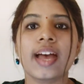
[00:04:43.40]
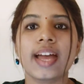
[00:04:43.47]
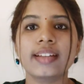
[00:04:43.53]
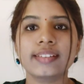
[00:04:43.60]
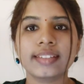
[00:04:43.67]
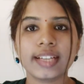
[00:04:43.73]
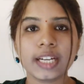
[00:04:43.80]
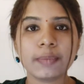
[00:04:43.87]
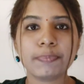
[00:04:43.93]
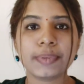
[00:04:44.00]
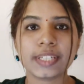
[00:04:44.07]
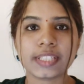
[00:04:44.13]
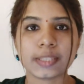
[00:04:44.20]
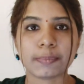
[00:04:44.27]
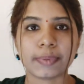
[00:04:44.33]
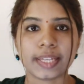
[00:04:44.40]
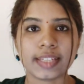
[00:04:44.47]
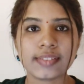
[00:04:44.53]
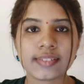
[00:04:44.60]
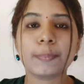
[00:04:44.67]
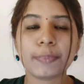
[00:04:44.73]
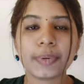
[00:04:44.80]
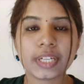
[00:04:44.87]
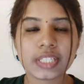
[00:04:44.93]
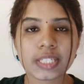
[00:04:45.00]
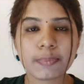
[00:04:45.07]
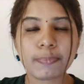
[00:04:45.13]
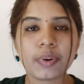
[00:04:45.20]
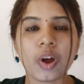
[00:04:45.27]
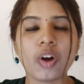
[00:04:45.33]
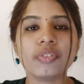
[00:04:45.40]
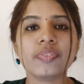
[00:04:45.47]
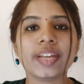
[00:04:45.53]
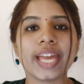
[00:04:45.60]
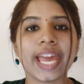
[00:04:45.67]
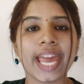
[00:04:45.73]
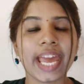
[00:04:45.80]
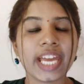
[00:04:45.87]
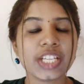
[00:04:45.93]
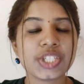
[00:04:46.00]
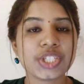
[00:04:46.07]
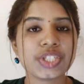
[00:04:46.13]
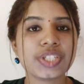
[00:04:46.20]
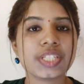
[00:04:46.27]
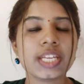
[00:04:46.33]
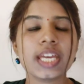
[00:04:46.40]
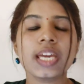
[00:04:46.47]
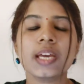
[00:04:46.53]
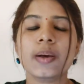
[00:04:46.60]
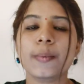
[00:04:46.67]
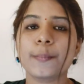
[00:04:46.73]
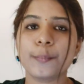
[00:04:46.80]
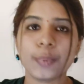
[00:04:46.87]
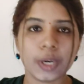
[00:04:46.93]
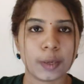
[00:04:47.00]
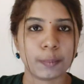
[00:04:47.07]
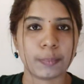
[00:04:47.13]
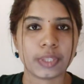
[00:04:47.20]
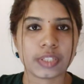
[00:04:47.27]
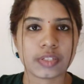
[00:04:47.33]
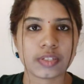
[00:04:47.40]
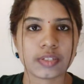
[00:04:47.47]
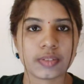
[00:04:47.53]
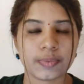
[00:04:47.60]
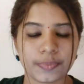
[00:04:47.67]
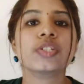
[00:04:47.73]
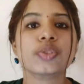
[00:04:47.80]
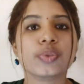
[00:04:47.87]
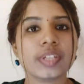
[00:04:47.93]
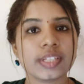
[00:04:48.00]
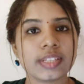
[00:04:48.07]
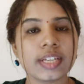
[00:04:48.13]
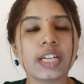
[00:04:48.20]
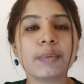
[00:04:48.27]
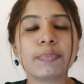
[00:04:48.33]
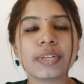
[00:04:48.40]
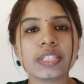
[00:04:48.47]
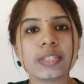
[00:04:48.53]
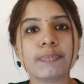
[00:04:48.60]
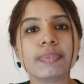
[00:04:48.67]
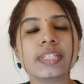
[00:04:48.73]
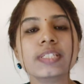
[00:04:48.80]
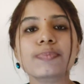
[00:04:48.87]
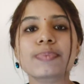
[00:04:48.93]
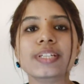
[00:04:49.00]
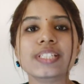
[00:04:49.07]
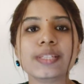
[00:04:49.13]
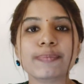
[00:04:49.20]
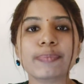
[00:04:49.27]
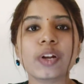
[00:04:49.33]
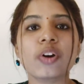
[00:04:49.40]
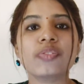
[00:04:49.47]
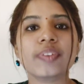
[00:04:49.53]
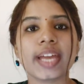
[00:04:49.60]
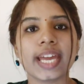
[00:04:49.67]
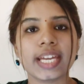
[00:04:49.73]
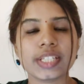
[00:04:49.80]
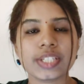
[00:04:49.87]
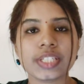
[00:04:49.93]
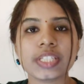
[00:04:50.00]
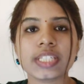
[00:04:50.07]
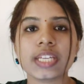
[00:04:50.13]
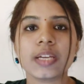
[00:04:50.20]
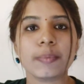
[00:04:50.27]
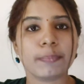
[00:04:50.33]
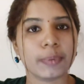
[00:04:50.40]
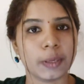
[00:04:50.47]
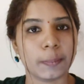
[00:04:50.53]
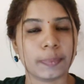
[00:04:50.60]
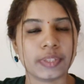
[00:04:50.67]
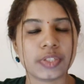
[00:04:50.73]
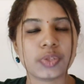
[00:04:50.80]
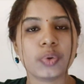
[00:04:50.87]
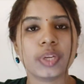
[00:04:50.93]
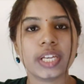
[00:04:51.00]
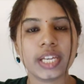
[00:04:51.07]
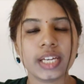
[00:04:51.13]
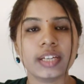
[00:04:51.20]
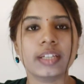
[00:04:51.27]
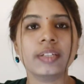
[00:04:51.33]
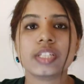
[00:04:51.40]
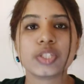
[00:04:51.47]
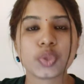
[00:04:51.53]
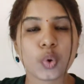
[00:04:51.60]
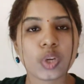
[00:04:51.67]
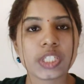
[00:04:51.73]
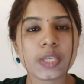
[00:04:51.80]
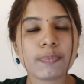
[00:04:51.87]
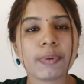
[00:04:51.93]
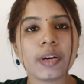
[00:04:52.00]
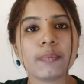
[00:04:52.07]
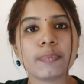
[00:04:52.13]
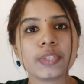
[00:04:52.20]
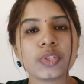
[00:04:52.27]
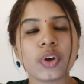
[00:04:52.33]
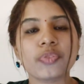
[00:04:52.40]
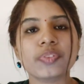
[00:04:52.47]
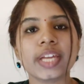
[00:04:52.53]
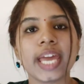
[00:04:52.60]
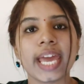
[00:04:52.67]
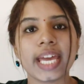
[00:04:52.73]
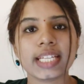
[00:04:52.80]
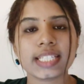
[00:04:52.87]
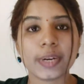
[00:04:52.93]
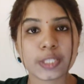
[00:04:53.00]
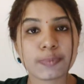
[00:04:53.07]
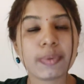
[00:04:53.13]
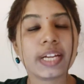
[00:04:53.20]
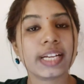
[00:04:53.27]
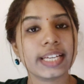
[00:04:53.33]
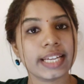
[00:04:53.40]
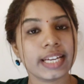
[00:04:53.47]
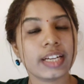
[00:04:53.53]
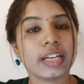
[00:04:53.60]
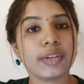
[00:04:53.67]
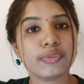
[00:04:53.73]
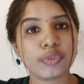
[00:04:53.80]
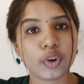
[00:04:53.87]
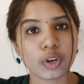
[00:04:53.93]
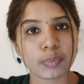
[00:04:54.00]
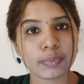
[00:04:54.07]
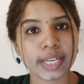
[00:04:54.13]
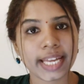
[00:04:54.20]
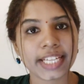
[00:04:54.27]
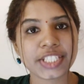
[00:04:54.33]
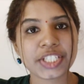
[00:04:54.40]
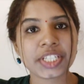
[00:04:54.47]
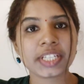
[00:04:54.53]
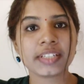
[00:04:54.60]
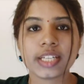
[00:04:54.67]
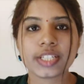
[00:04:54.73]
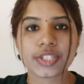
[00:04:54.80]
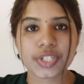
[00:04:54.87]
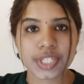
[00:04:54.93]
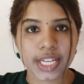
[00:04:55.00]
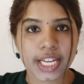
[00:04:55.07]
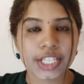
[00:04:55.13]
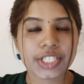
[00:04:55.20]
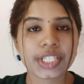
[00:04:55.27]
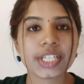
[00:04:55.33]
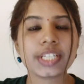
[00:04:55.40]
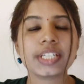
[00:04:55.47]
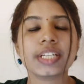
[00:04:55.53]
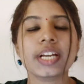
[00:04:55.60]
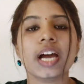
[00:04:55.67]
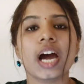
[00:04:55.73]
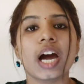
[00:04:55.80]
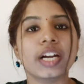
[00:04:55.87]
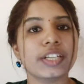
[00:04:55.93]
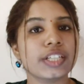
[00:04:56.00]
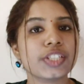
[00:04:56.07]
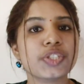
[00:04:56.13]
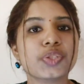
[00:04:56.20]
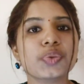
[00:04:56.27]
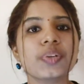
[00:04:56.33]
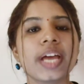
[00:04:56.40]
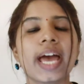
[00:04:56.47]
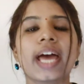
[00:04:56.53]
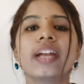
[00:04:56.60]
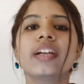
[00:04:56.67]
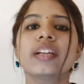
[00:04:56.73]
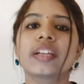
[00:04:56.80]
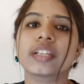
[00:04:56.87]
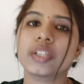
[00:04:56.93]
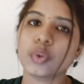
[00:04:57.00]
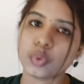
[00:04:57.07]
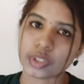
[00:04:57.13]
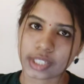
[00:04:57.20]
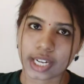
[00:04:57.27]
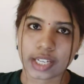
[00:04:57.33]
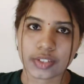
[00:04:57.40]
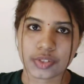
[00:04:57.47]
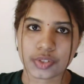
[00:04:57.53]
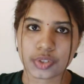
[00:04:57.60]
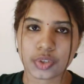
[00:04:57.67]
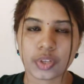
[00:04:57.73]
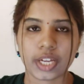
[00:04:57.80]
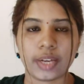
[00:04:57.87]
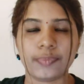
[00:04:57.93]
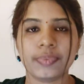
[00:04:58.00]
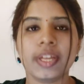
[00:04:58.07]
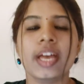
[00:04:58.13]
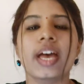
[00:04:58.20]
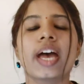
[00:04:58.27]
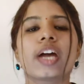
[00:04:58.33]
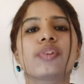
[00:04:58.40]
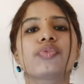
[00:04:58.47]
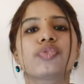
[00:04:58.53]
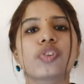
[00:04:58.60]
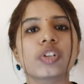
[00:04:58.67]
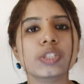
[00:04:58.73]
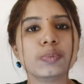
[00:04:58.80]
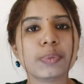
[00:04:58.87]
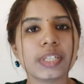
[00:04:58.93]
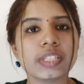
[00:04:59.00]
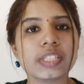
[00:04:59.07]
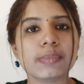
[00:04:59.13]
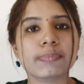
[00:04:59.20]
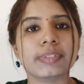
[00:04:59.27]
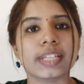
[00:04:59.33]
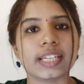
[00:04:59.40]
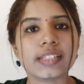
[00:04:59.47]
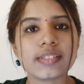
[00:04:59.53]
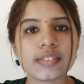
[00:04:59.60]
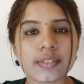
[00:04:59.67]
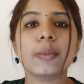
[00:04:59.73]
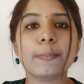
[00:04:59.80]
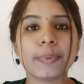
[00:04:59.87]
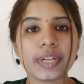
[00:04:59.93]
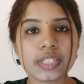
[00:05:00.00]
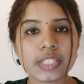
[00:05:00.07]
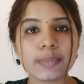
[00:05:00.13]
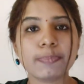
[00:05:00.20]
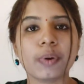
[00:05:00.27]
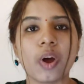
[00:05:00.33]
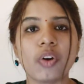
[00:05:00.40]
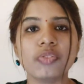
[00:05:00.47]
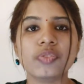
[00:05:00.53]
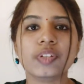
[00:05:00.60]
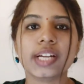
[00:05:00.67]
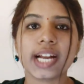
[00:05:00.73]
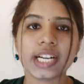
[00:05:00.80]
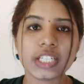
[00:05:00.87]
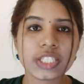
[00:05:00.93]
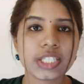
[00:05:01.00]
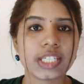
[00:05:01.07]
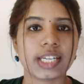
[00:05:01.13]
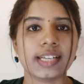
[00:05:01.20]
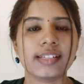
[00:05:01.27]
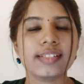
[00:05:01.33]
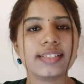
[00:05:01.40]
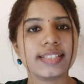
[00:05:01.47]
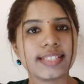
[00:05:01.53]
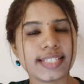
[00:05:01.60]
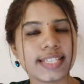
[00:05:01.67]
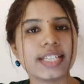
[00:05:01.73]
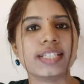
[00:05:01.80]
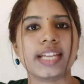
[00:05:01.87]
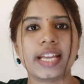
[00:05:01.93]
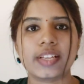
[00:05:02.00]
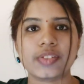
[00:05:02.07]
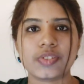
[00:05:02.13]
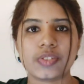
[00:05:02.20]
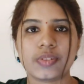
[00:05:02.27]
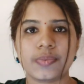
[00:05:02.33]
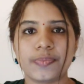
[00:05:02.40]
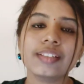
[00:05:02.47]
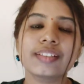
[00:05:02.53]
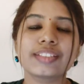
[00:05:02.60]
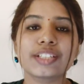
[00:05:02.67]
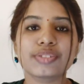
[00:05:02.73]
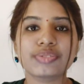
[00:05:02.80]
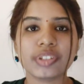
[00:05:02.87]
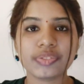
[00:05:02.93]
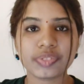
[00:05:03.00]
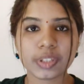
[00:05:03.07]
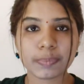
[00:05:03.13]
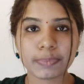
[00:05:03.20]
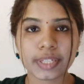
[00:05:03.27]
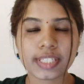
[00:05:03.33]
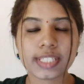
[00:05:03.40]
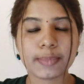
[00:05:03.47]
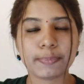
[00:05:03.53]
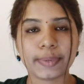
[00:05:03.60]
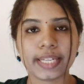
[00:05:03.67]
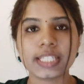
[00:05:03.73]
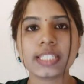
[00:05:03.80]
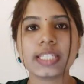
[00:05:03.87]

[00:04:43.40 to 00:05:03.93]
And third principle is principle of agency purpose. So the third principle is principle of agency purpose. So here the social purpose of the agent must be clearly formulated, stated, understood and utilized. Okay. And fourth principle is the principle of cultural settings. The fifth principle